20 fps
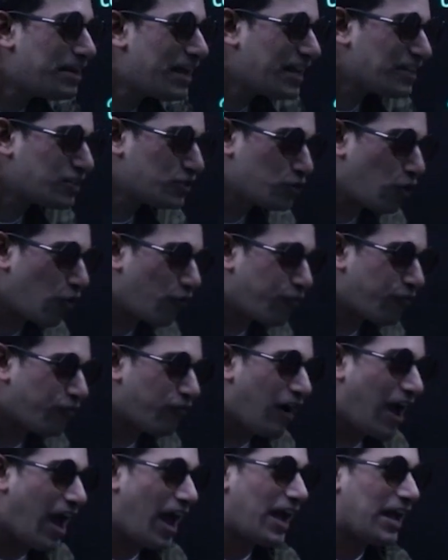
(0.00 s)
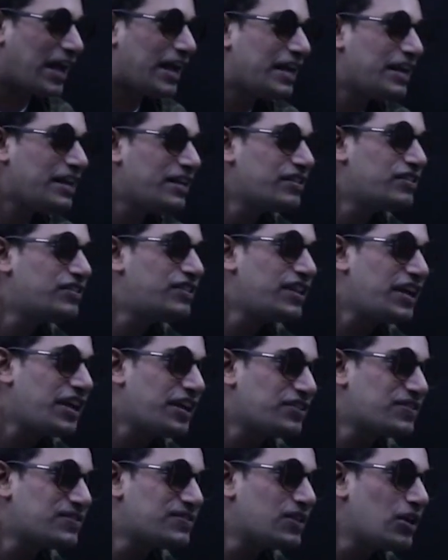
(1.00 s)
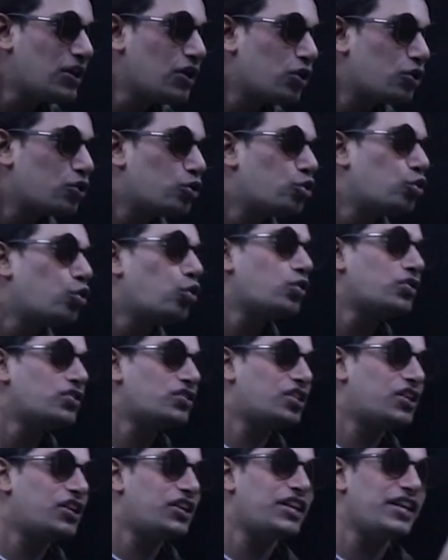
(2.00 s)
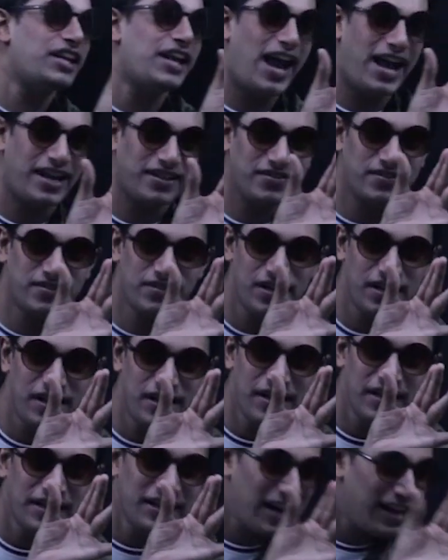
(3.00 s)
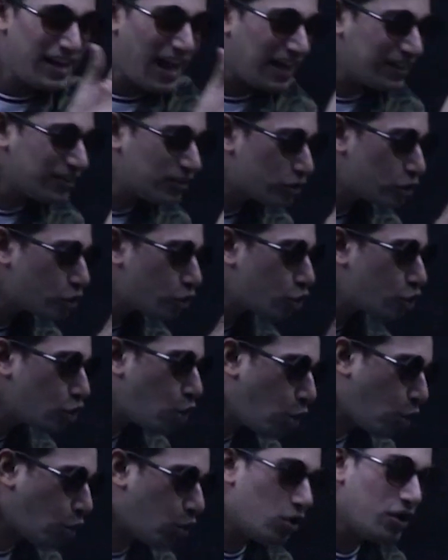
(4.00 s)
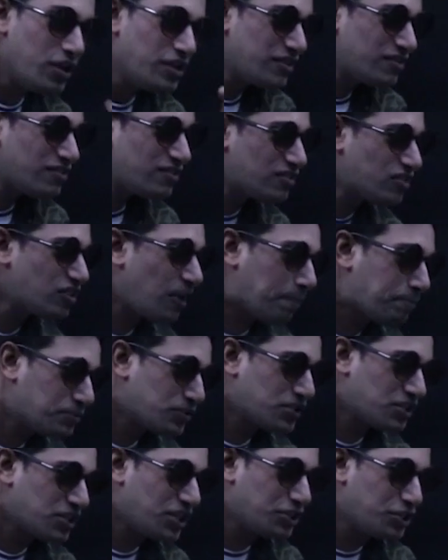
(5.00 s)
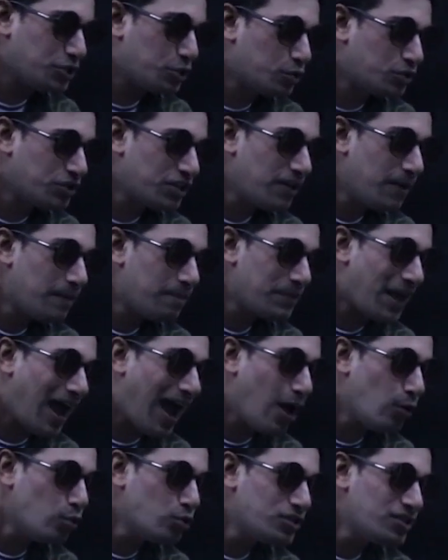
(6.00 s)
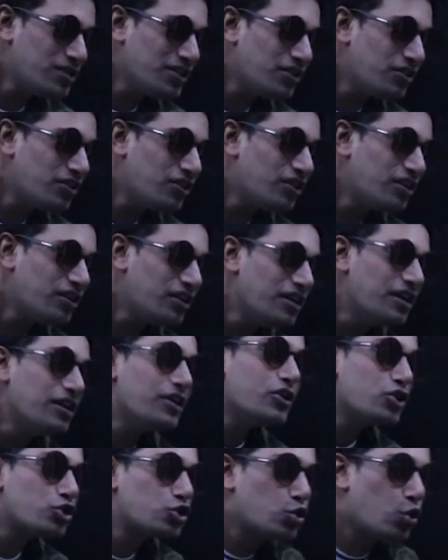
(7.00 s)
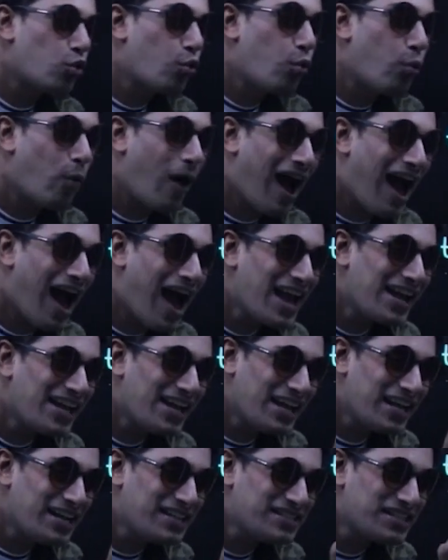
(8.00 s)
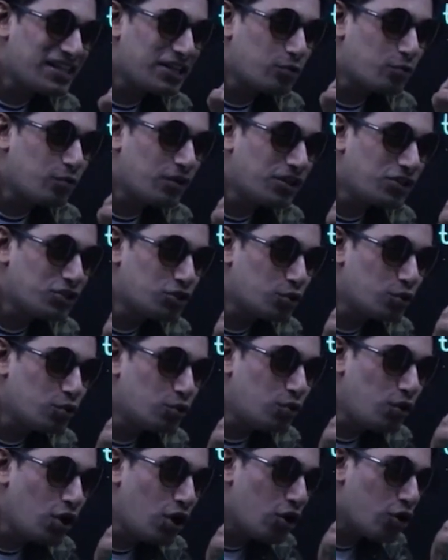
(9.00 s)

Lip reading: place of y, this root 3x, can I substitute out here? So y is equal to